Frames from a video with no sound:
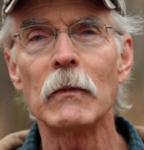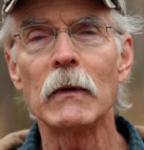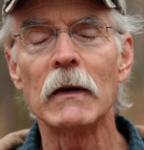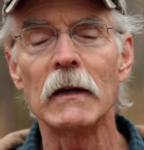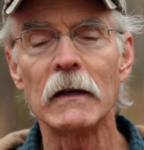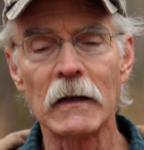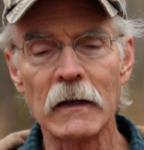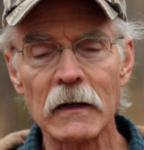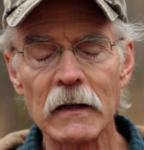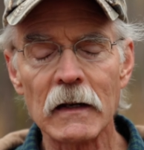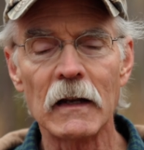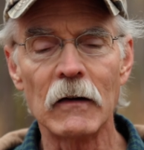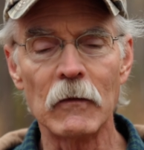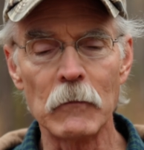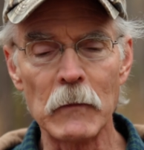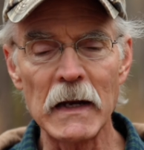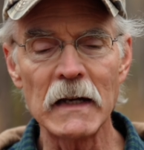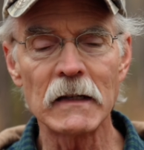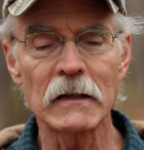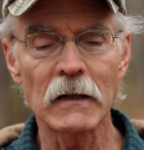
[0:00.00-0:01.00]
and it
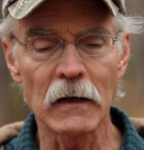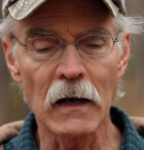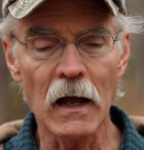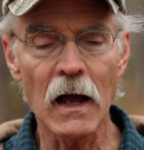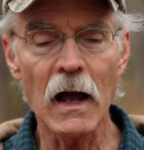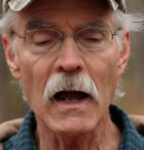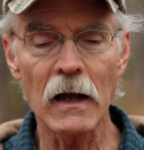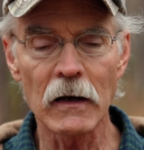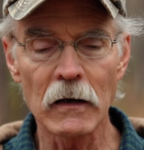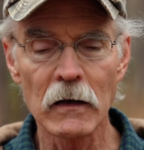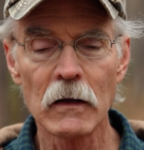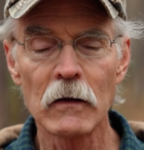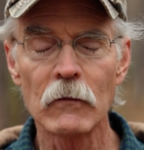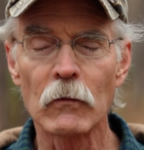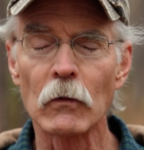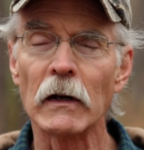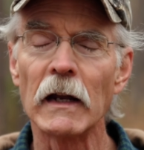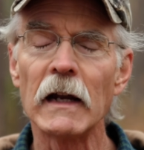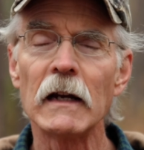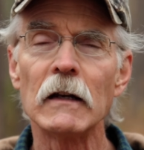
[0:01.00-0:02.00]
means a lot
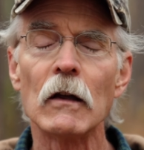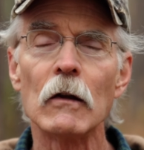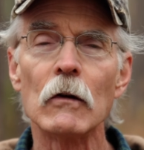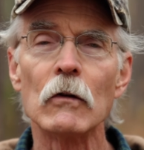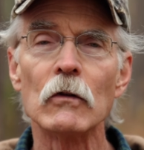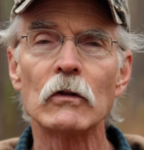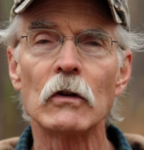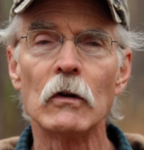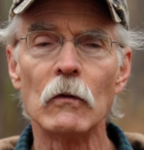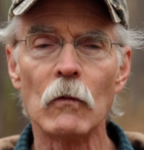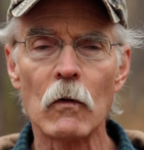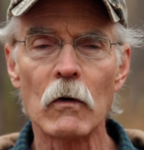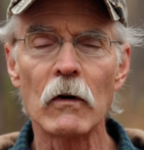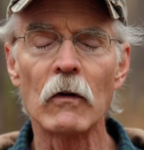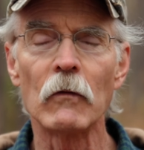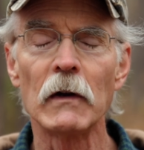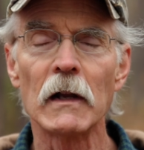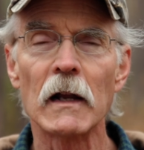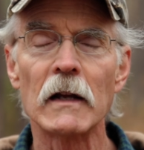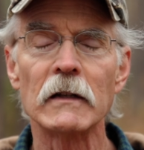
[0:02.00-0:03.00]
for landowners who want to
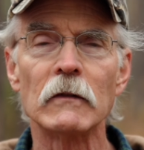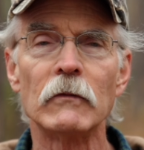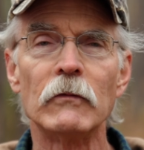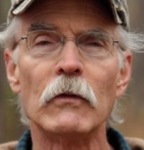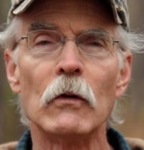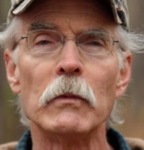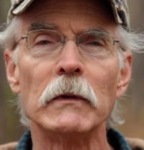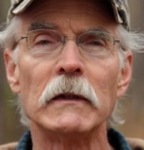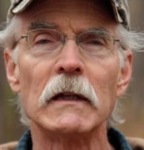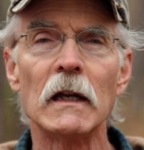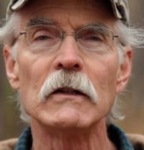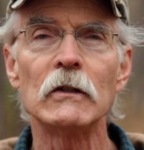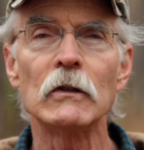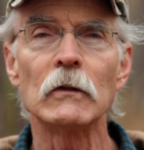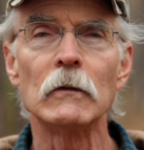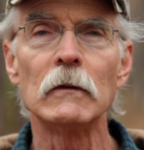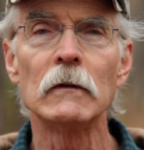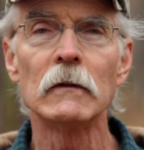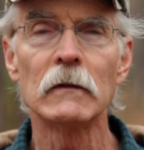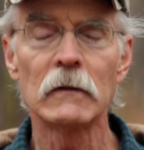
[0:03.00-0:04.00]
realize the full
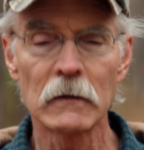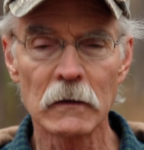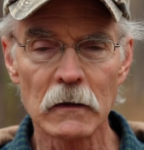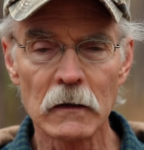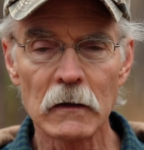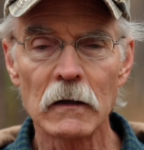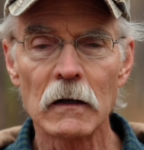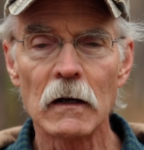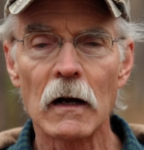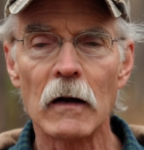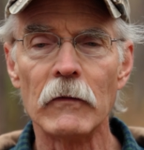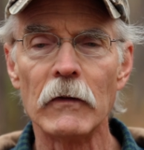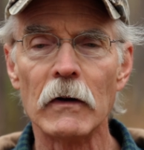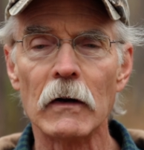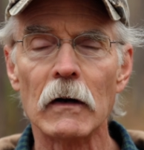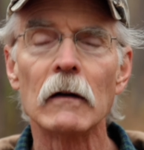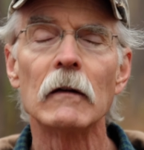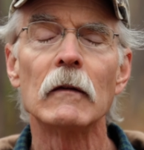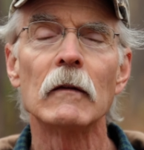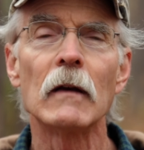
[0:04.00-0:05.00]
potential of
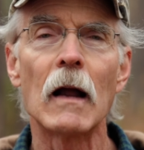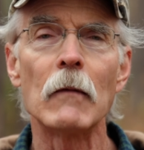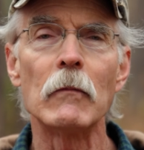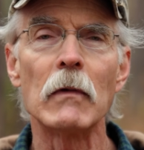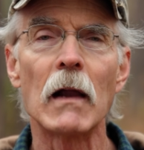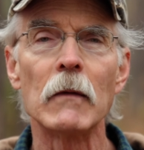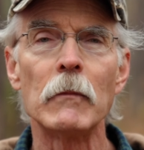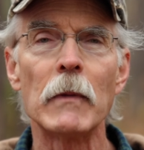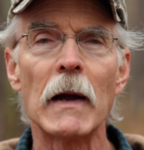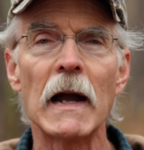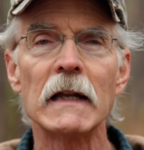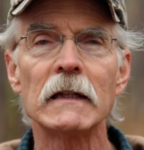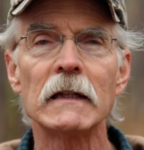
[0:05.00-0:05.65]
their loblolly pine